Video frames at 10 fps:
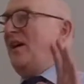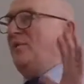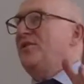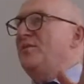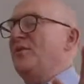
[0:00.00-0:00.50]

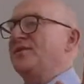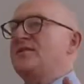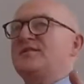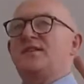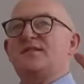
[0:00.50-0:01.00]
went to
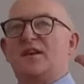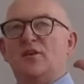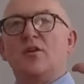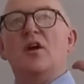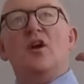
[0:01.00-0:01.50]
Brussels and say,
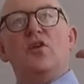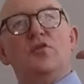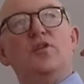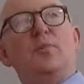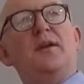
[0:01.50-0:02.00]
look,
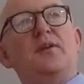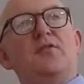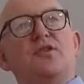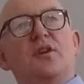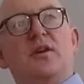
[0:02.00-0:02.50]
renewable
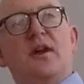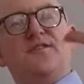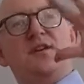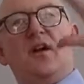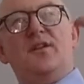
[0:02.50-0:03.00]
energy
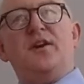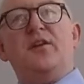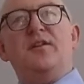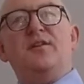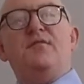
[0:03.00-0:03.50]
as an
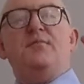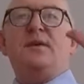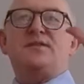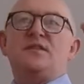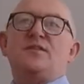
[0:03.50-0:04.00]
alternative
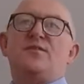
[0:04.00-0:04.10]
business for